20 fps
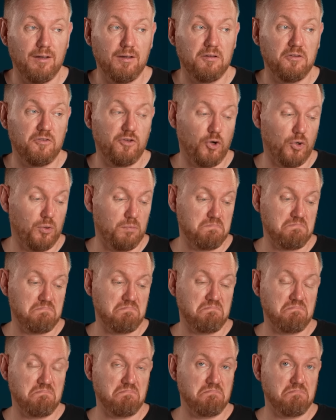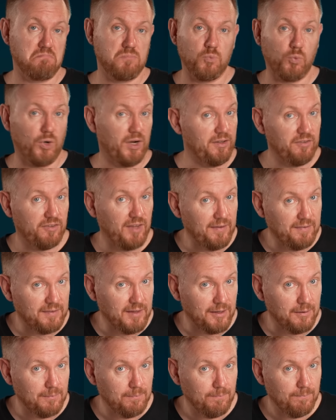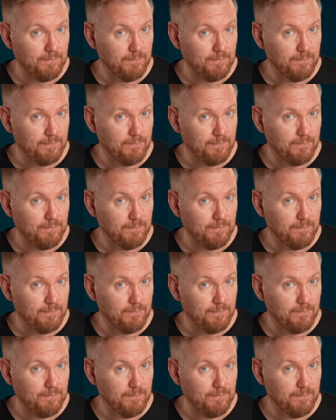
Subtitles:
So why is that then?